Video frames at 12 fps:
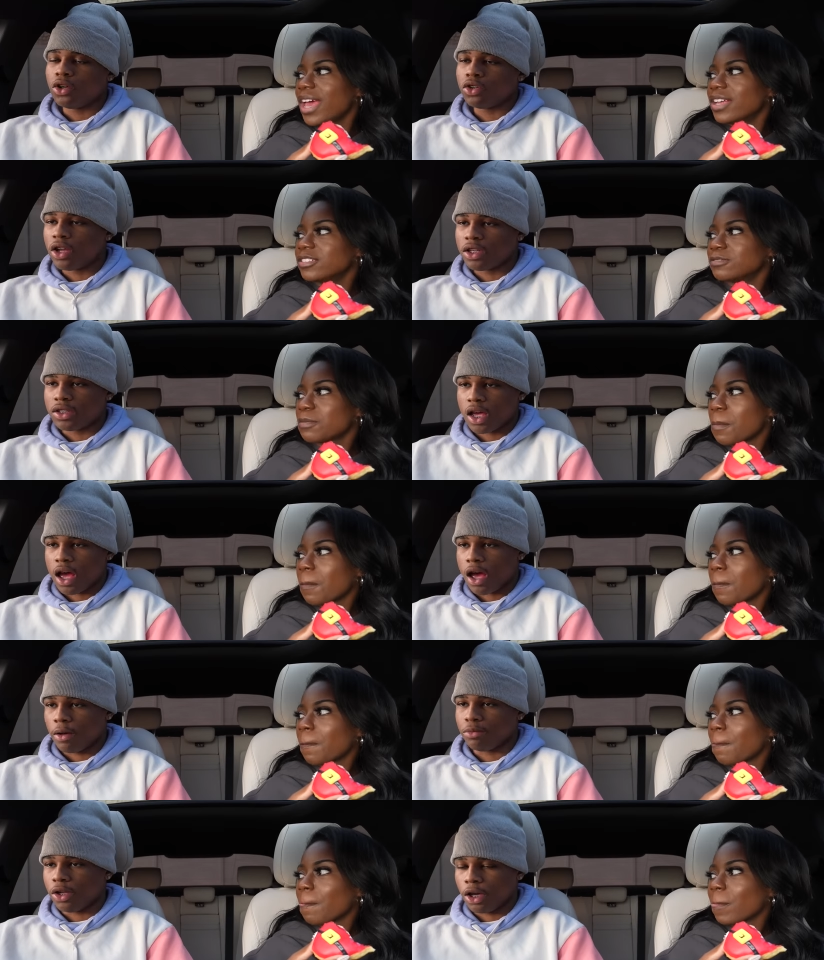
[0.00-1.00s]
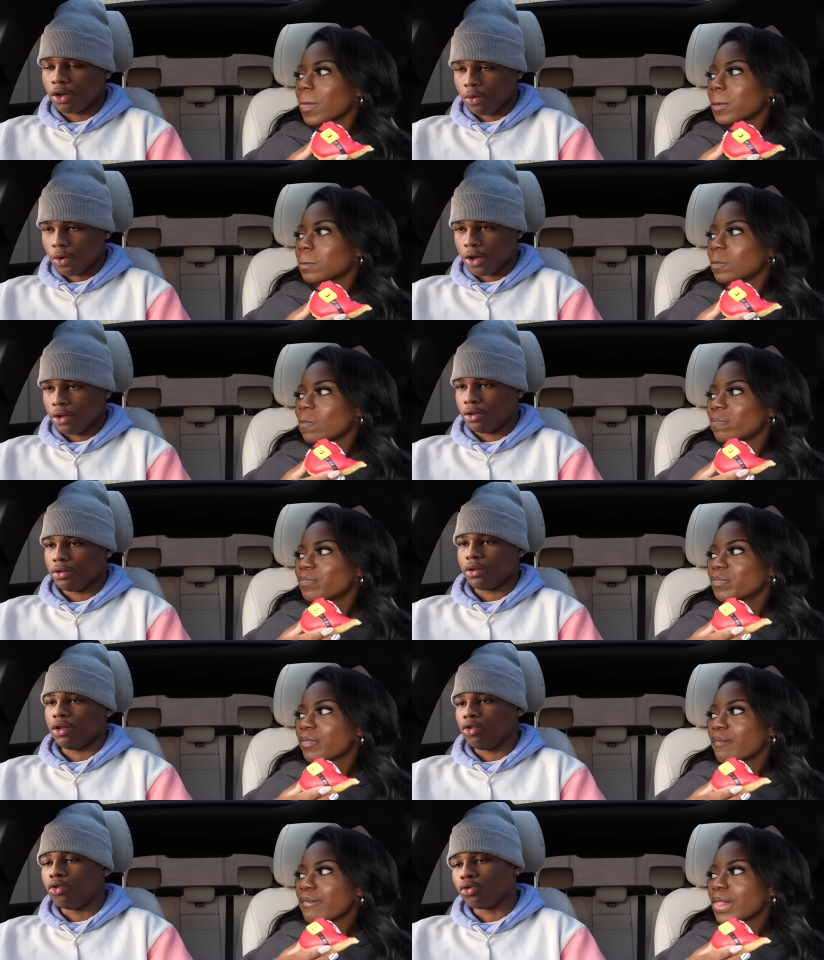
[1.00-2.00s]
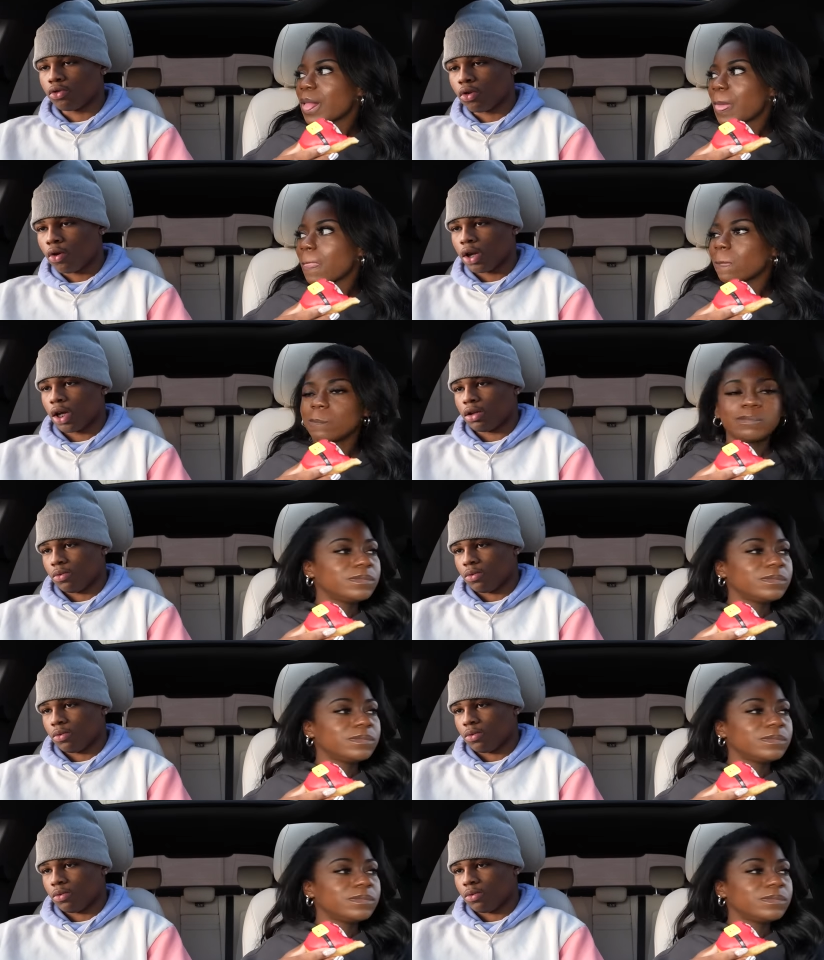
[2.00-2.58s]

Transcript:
Speaker 1: Took their time decorating and you gonna throw it out